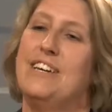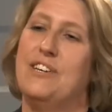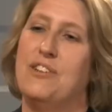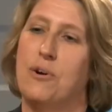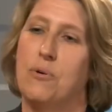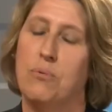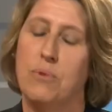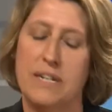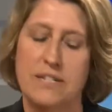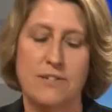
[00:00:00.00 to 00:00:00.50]
you
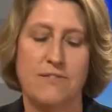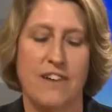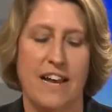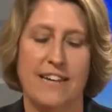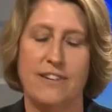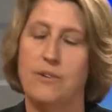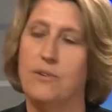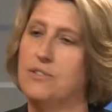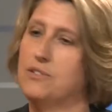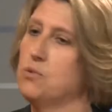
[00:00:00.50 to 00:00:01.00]
know, Russ
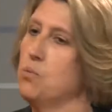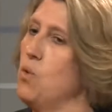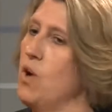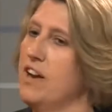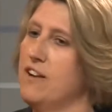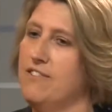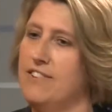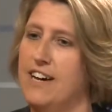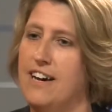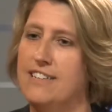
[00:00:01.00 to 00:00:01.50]
Feingold's
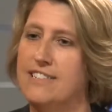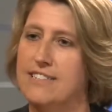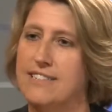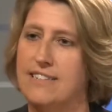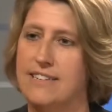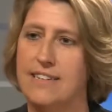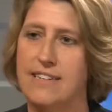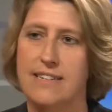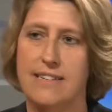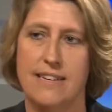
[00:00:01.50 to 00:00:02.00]
one of us.
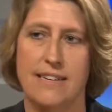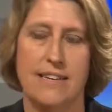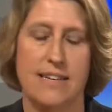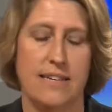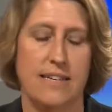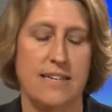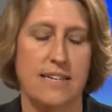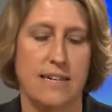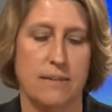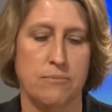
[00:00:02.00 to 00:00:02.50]

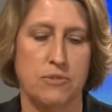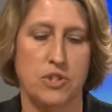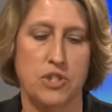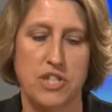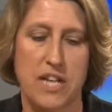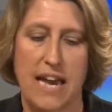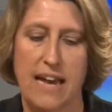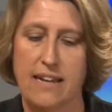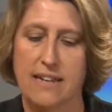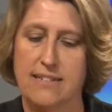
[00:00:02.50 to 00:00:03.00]
He
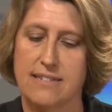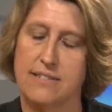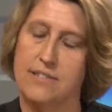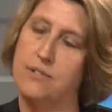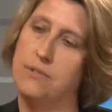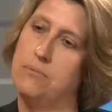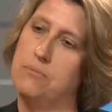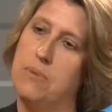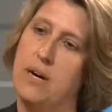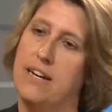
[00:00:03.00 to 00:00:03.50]
objects
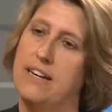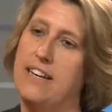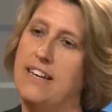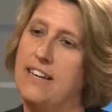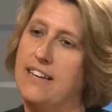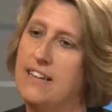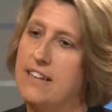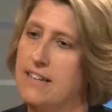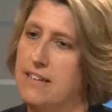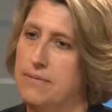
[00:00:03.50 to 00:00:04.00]
to
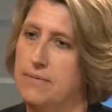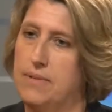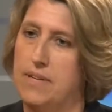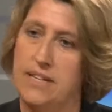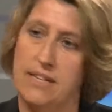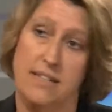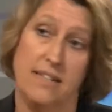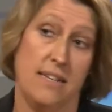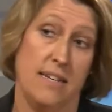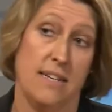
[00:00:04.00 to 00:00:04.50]
money
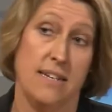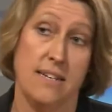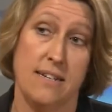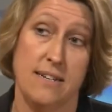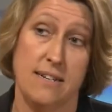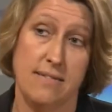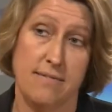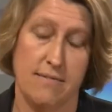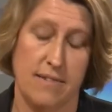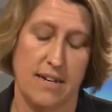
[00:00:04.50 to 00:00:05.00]
and
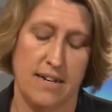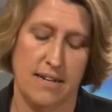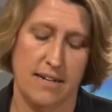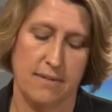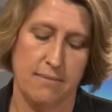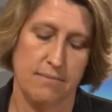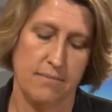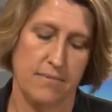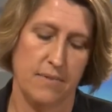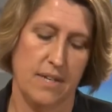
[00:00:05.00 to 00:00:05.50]
in
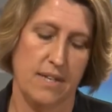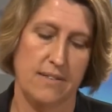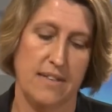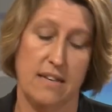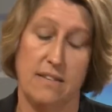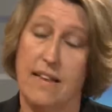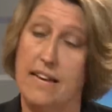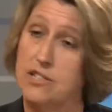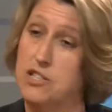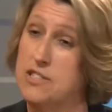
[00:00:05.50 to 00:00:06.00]
the
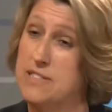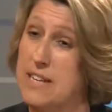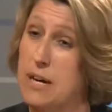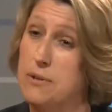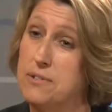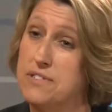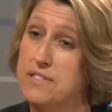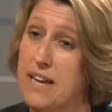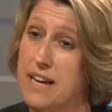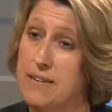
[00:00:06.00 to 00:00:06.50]
elections,
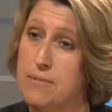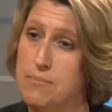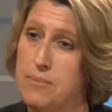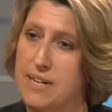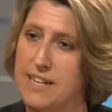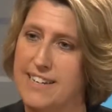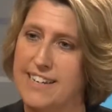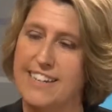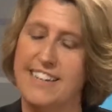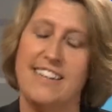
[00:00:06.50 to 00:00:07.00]
outside
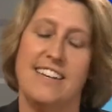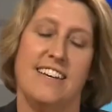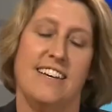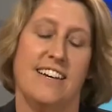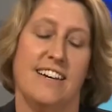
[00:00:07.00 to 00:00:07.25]
money.